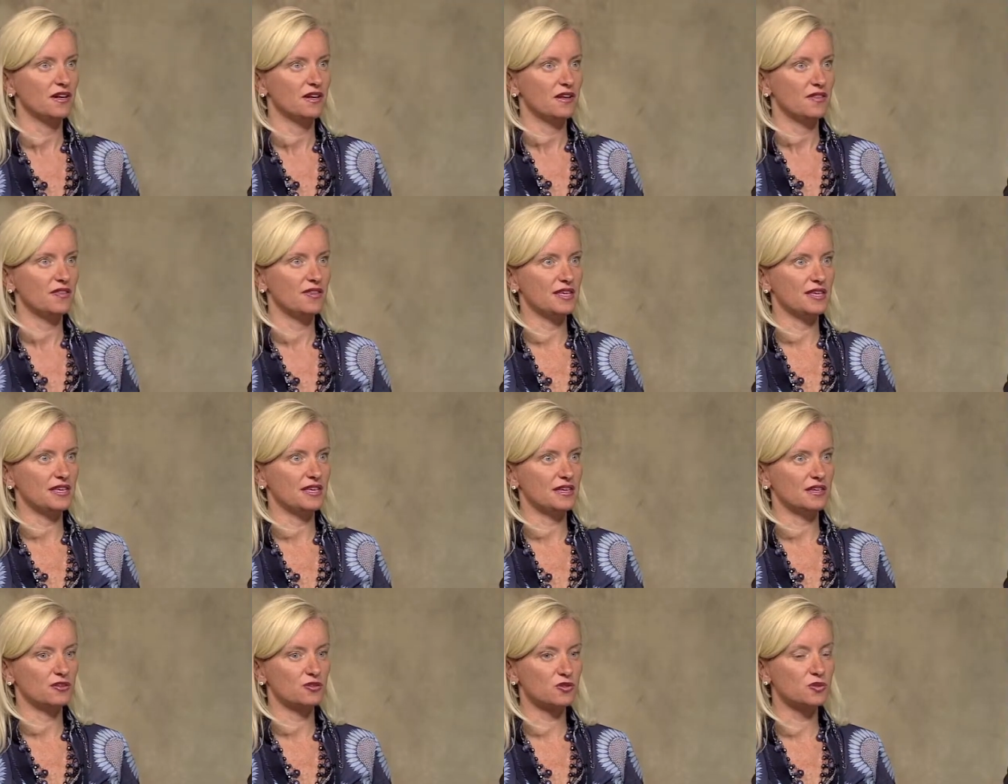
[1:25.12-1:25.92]

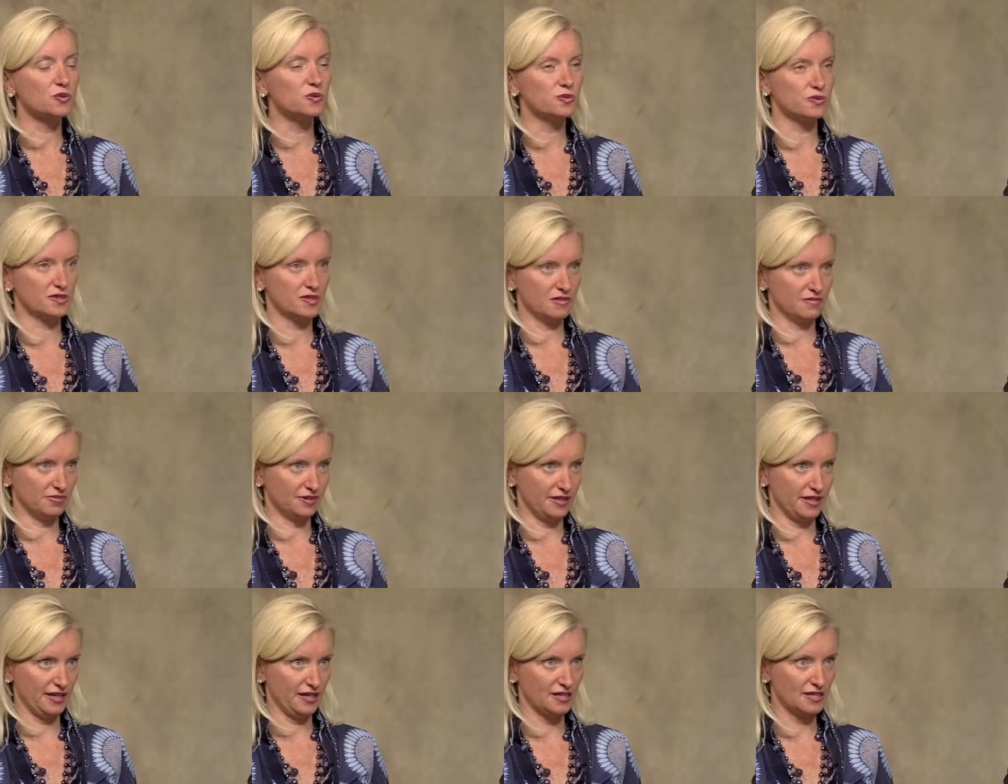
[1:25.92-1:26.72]
the tools in
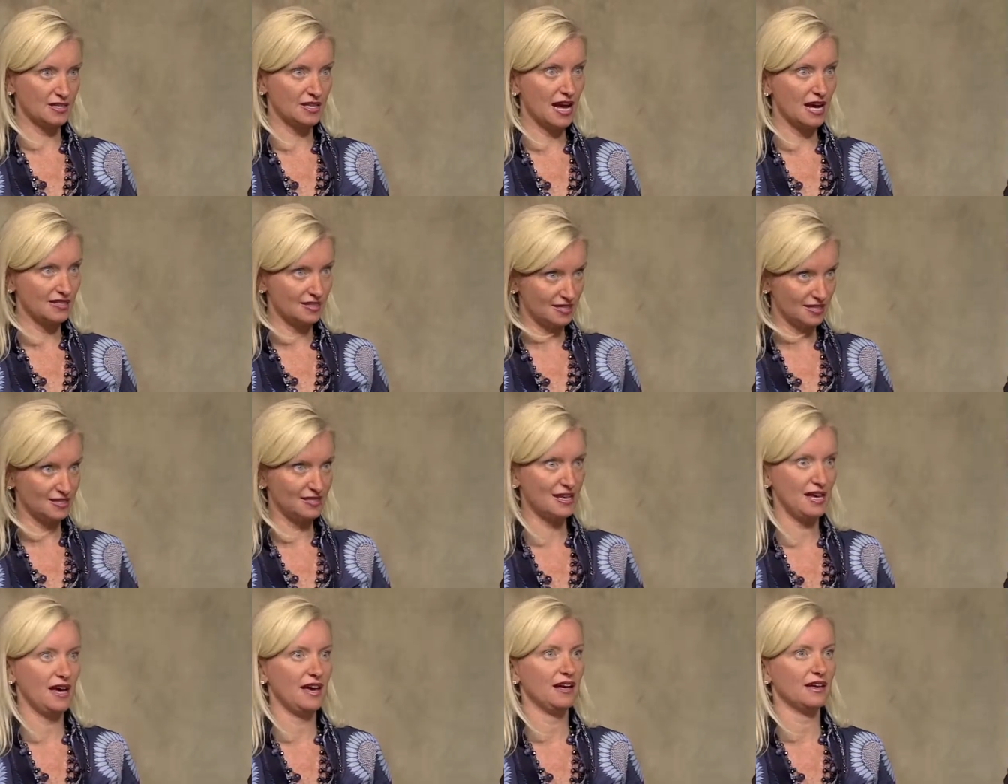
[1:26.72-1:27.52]
place
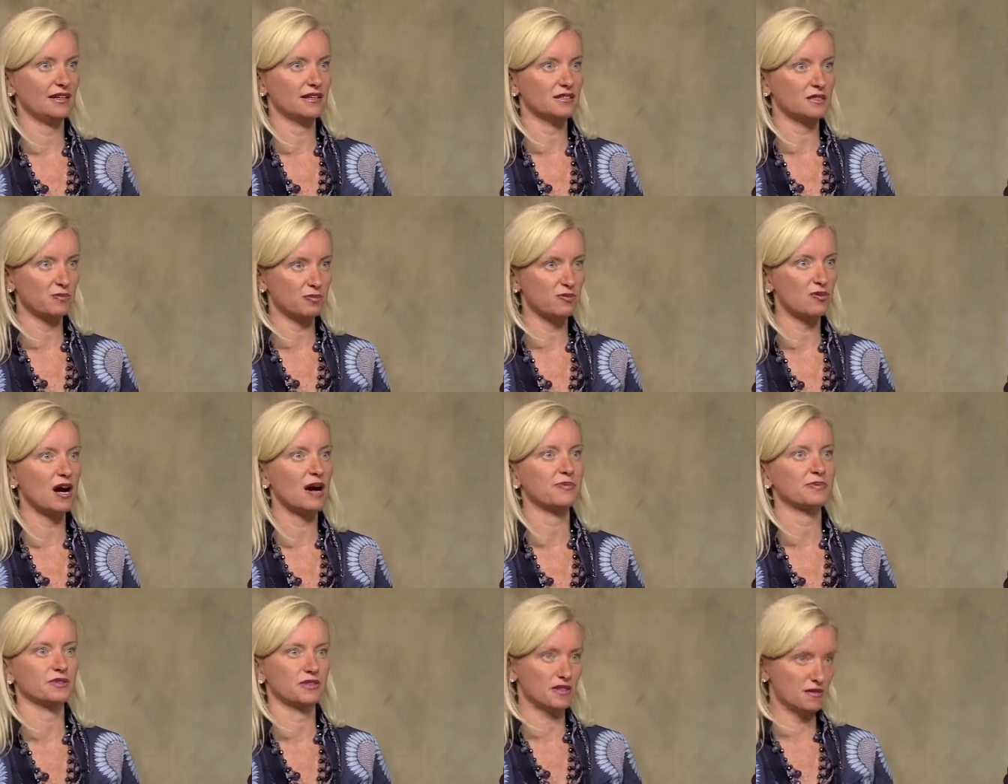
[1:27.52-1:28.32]
today to
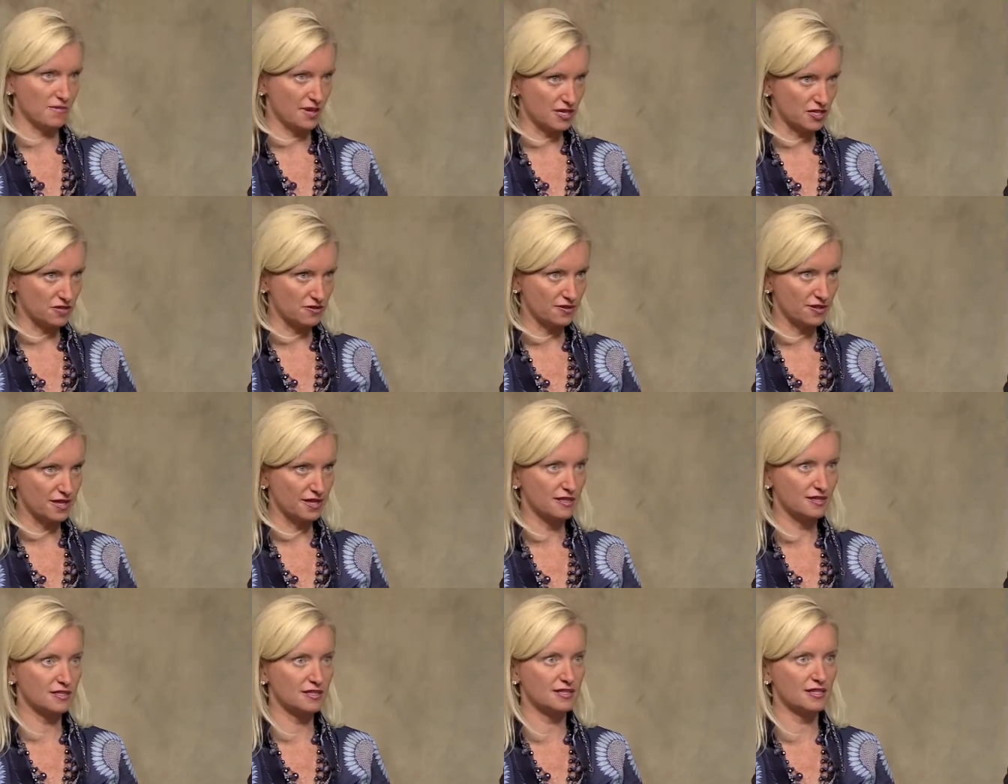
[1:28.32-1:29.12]
properly measure
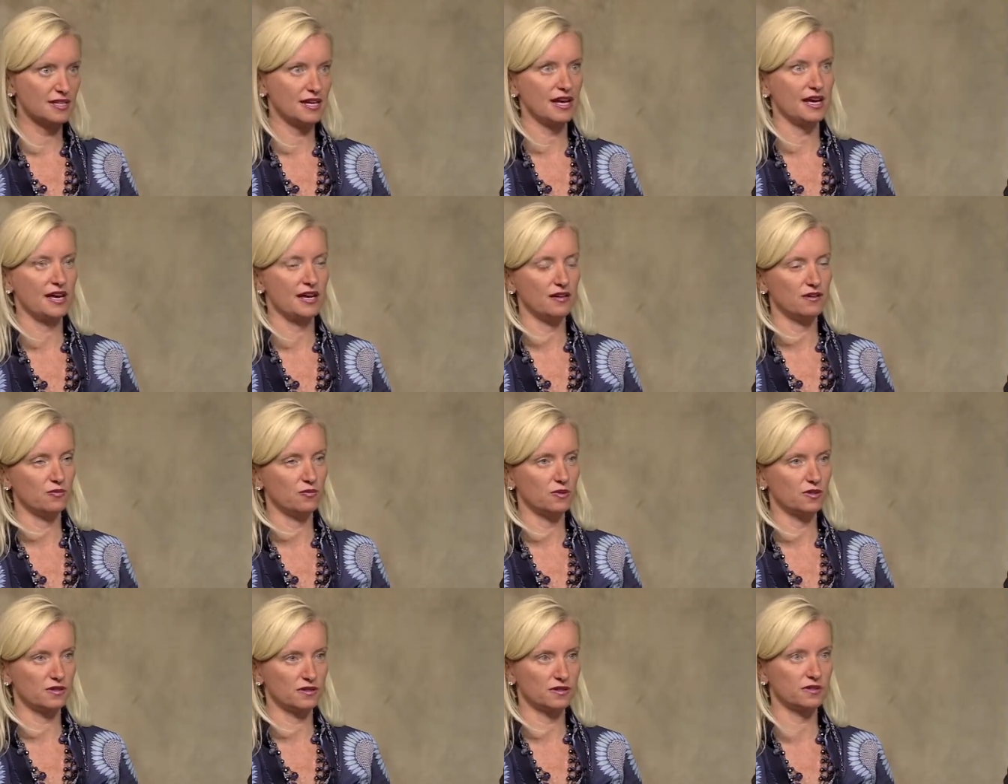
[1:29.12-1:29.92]
this, and
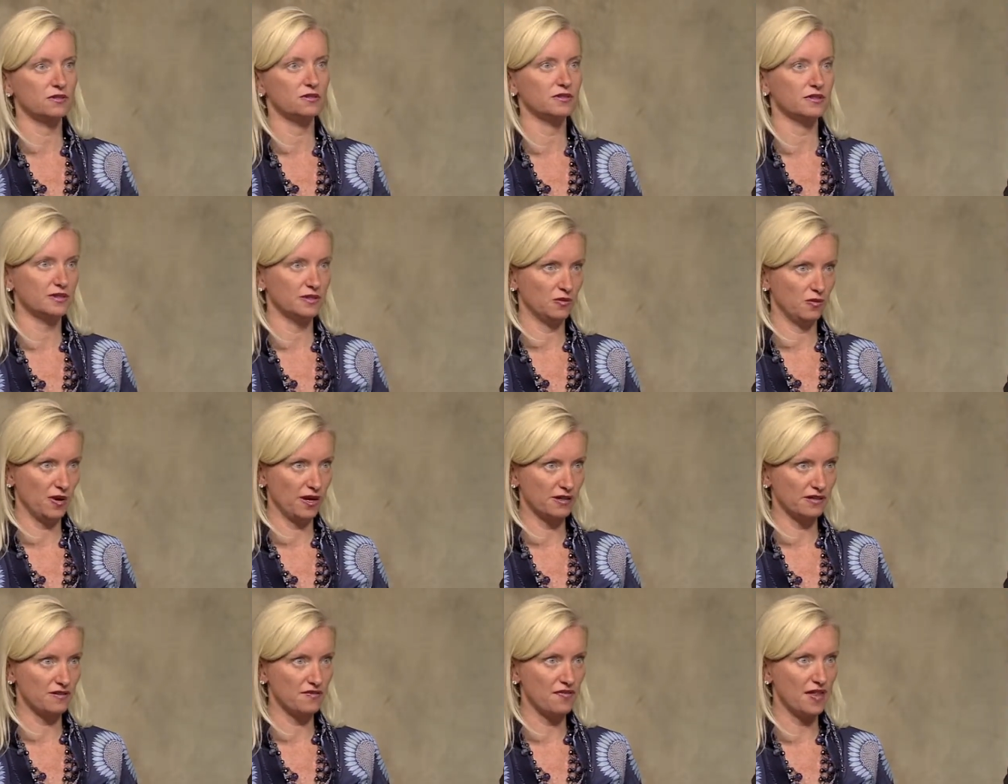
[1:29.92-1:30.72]
we're acutely
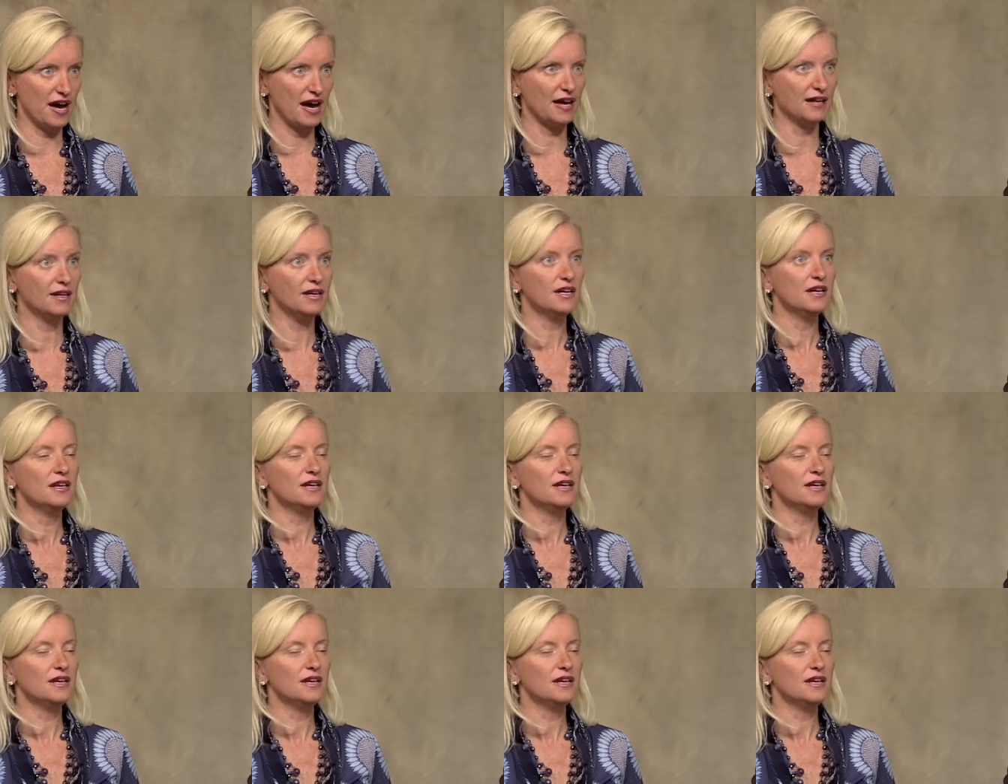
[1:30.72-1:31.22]
aware of that.